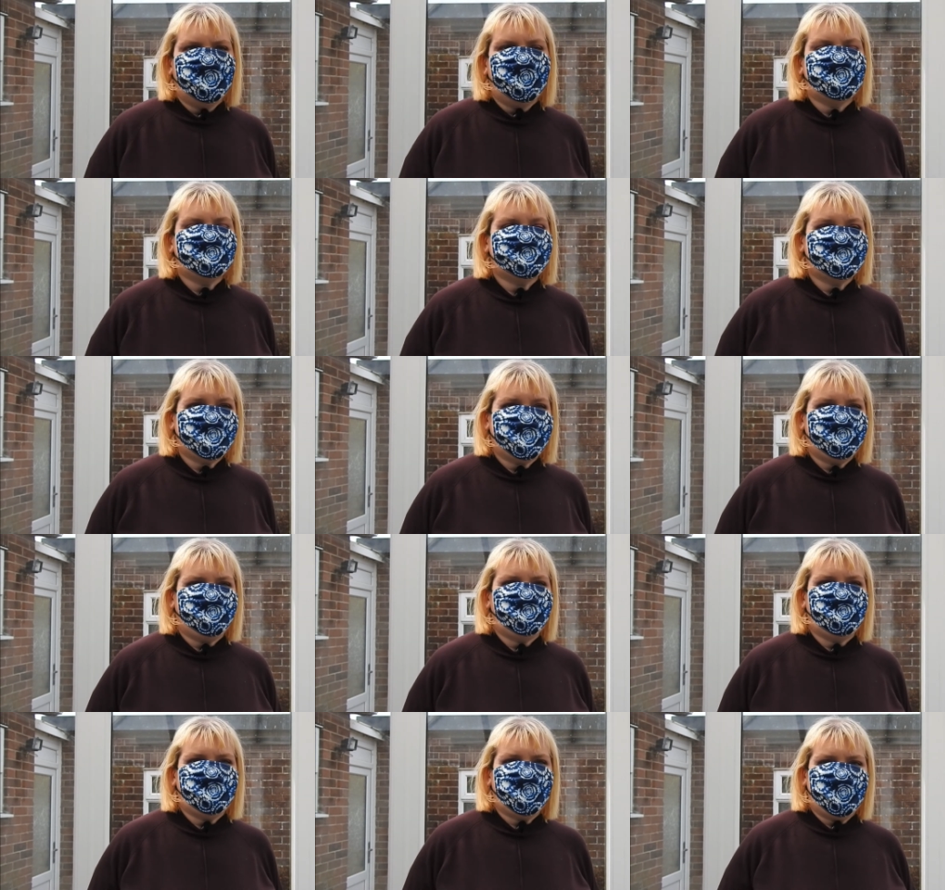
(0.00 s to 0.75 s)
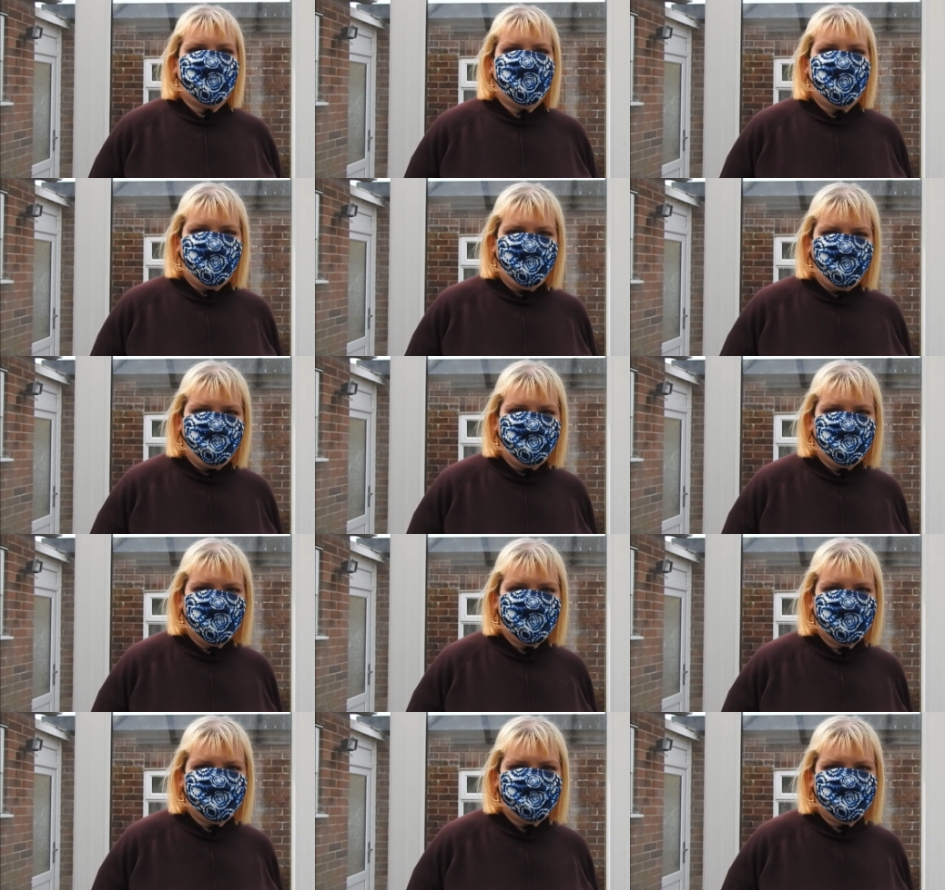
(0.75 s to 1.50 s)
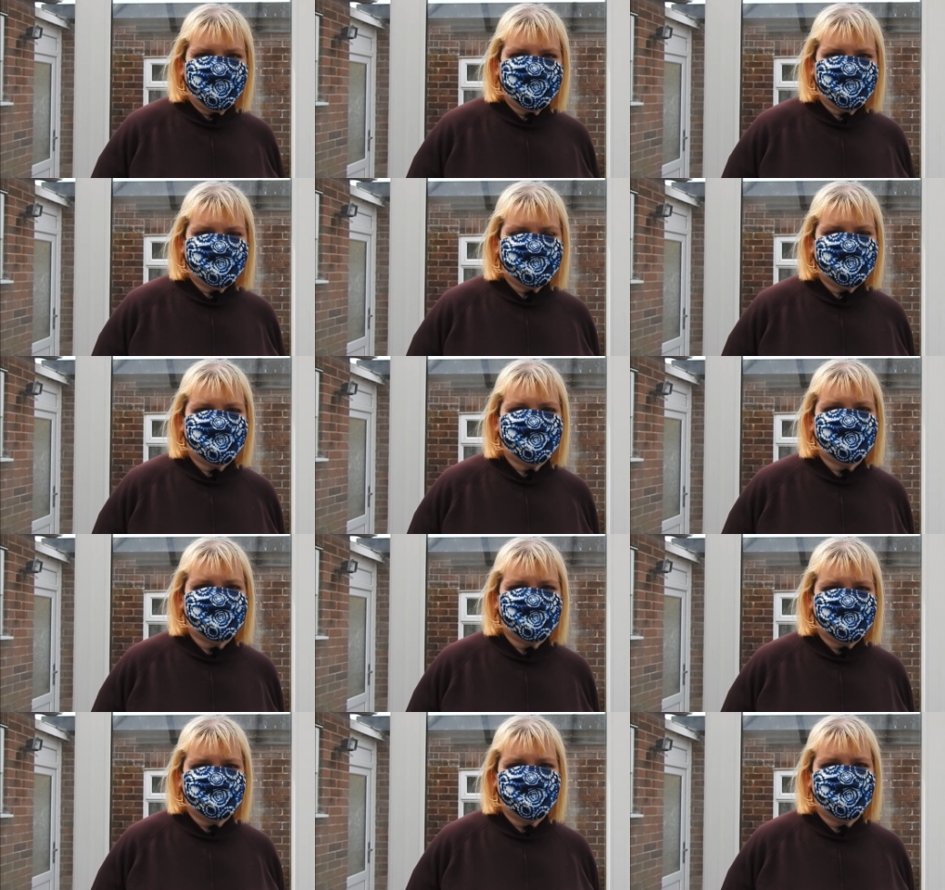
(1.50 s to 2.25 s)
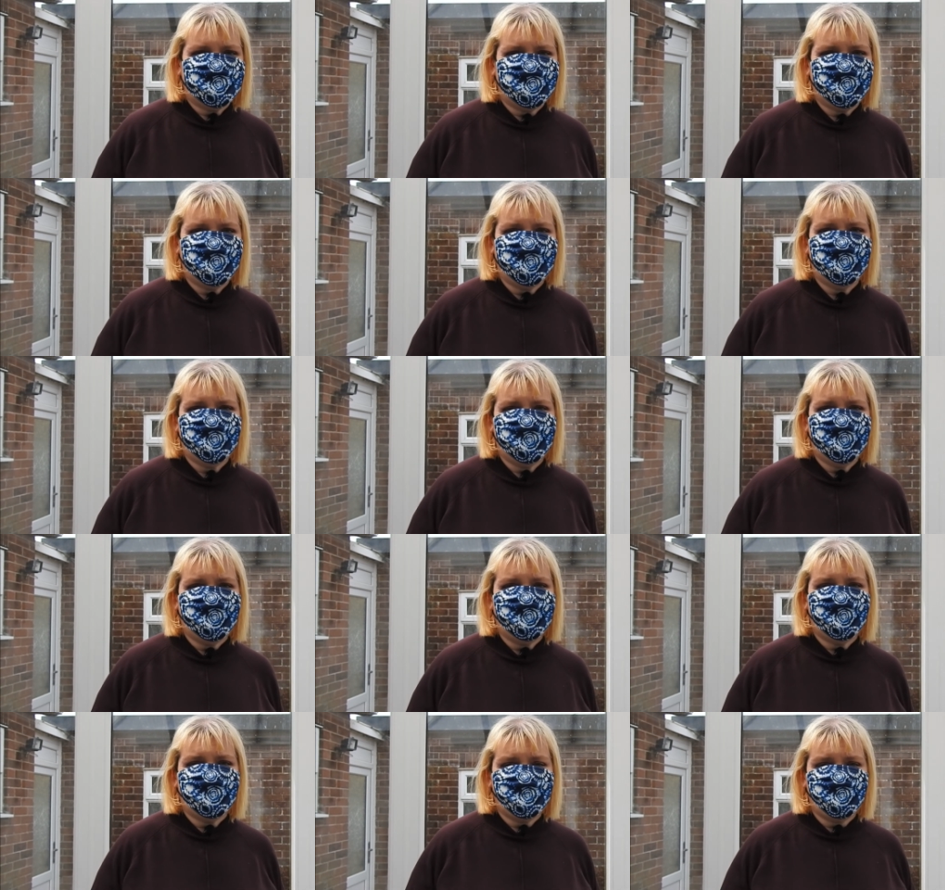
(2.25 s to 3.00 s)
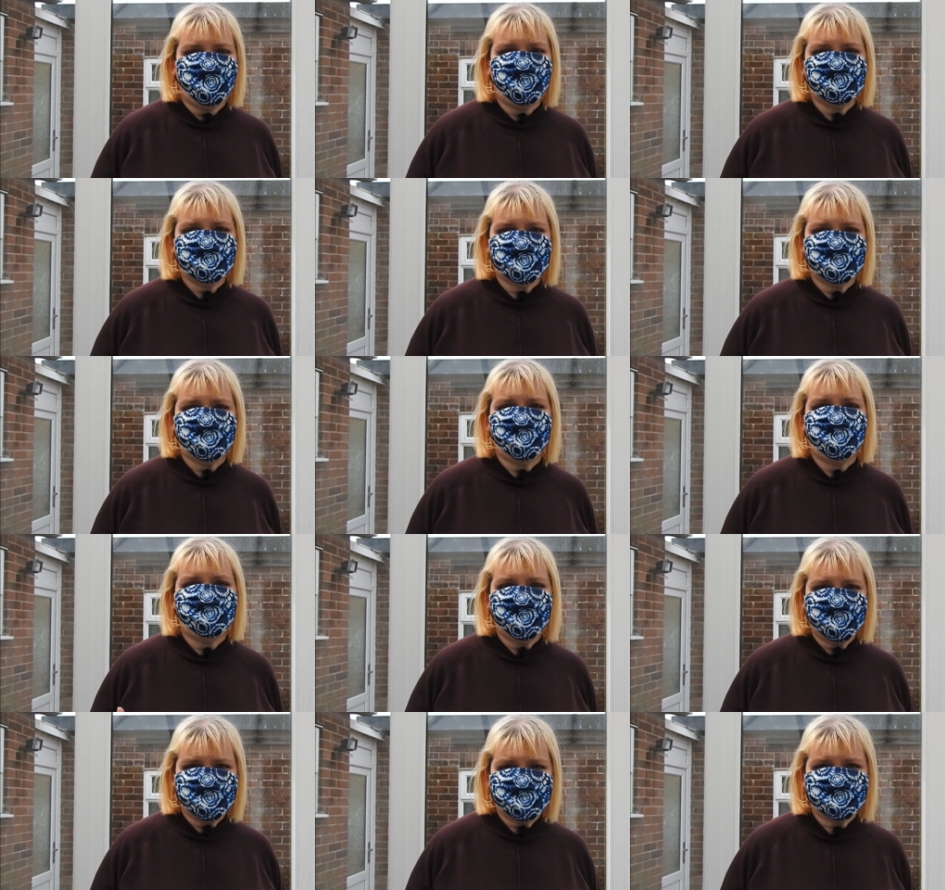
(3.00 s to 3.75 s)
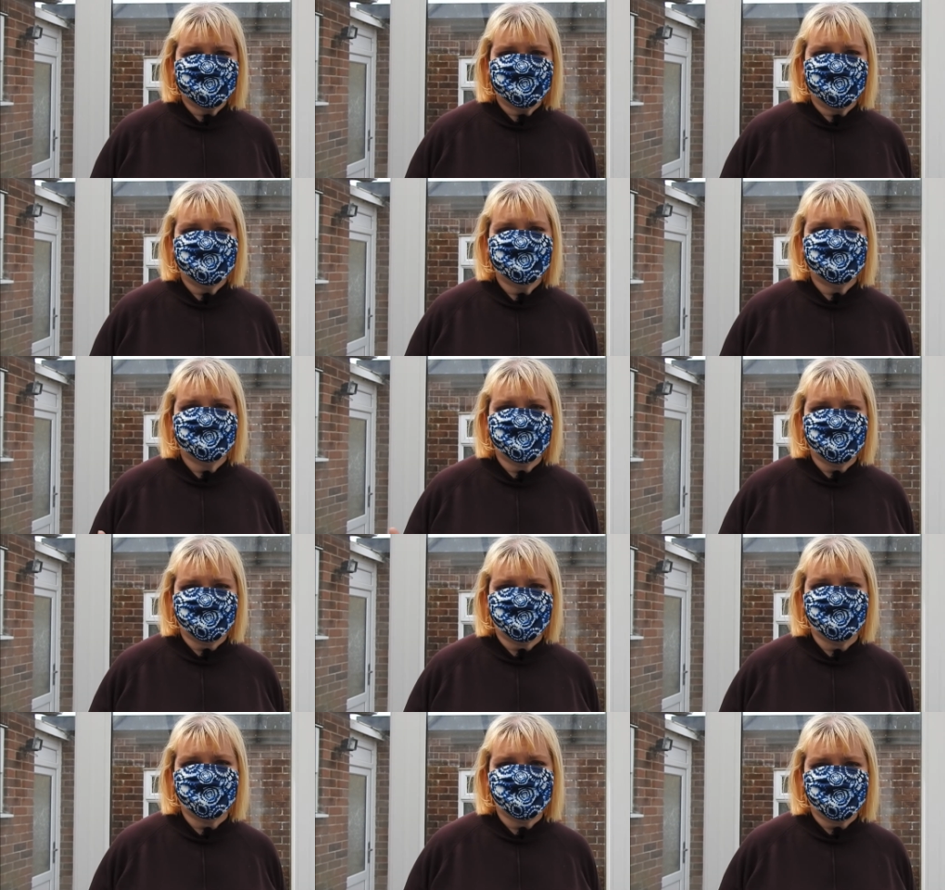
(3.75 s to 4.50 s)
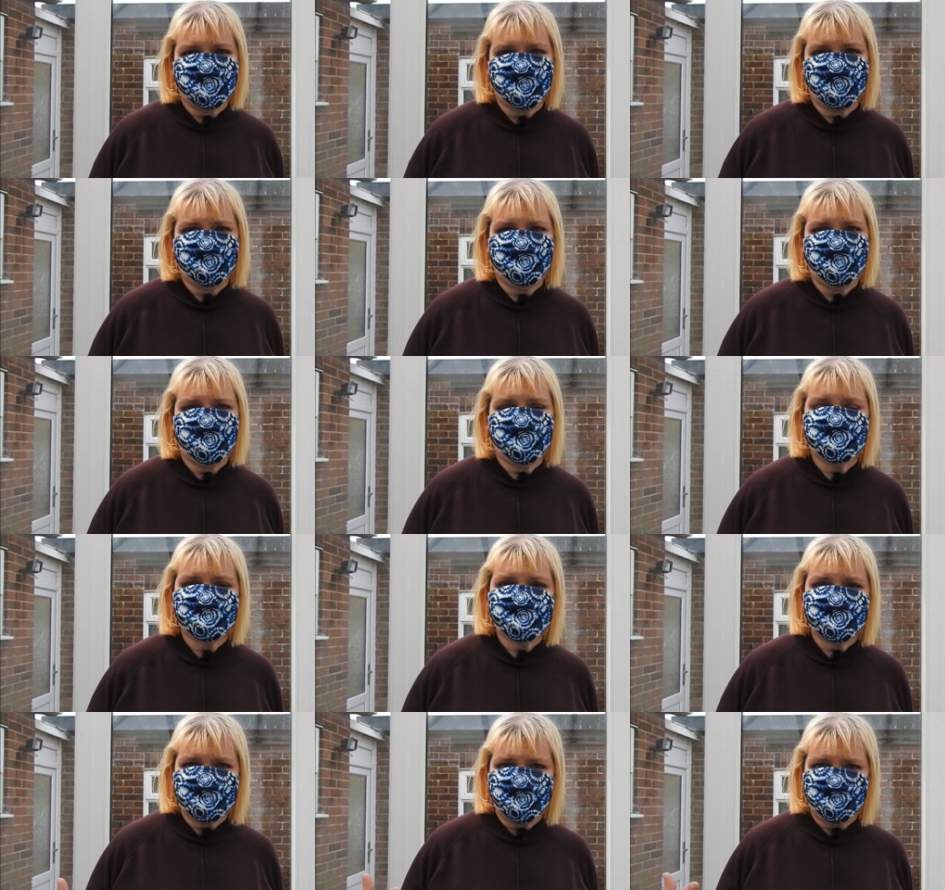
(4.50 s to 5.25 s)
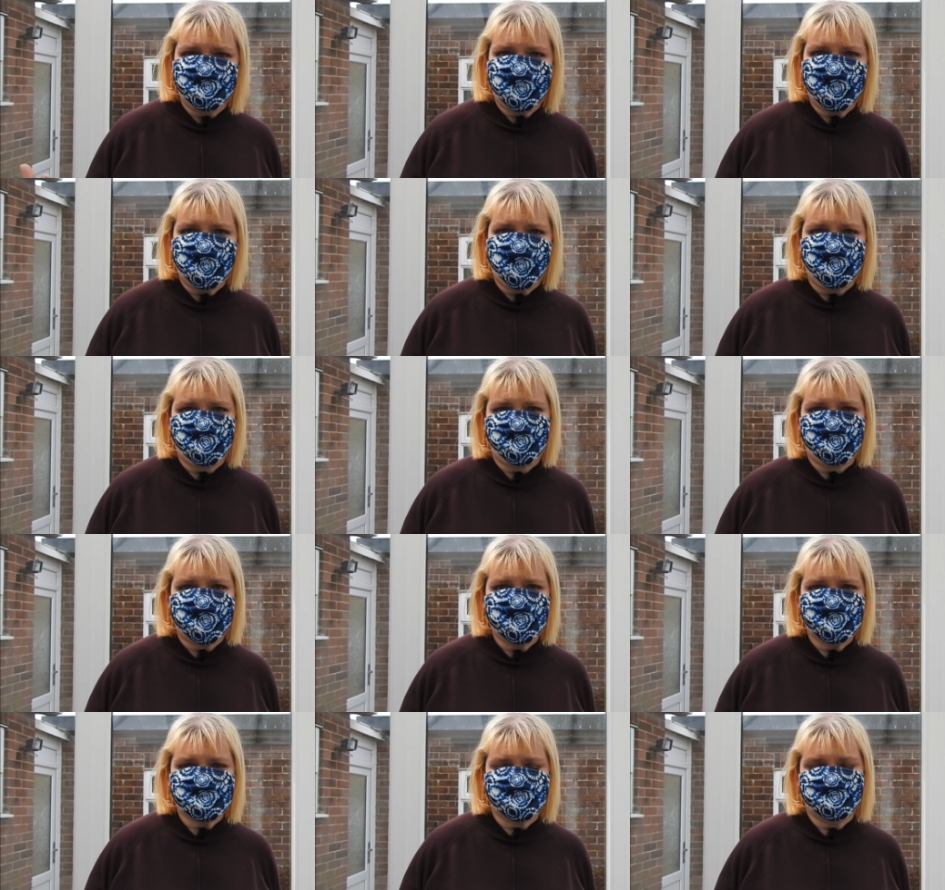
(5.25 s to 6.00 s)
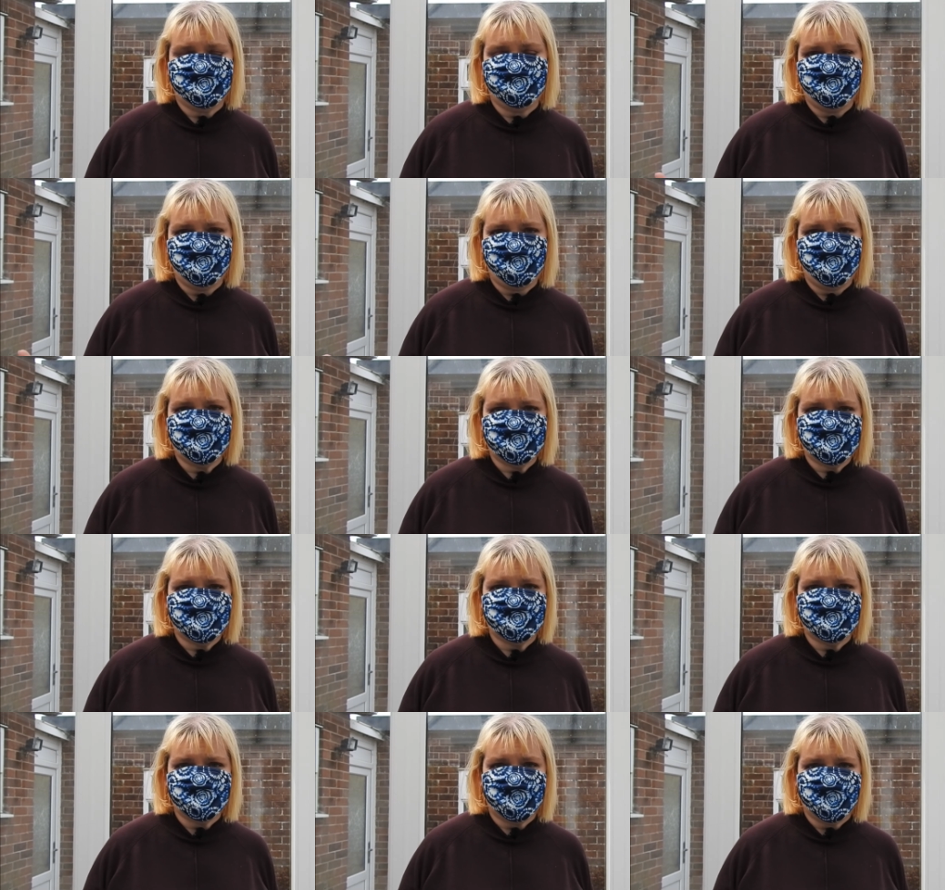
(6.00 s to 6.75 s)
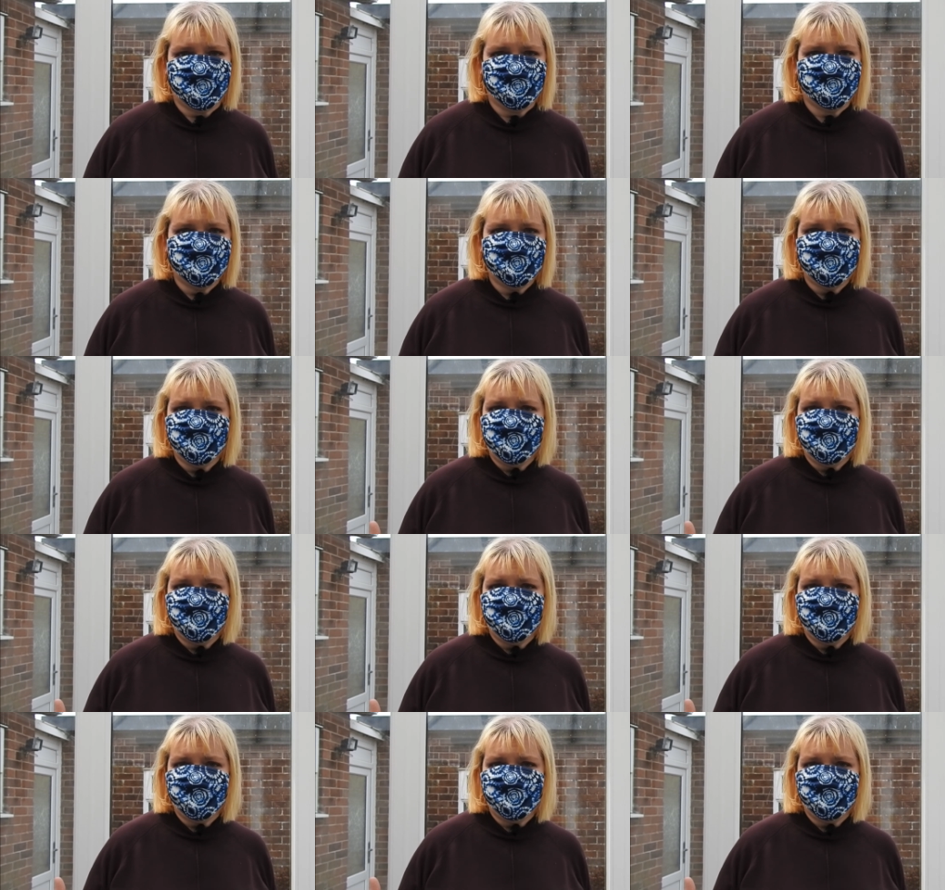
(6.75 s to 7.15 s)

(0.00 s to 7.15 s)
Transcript: It doesn't give them any health benefits, it just causes risk to the chinchilla because it's a big operation for a chinchilla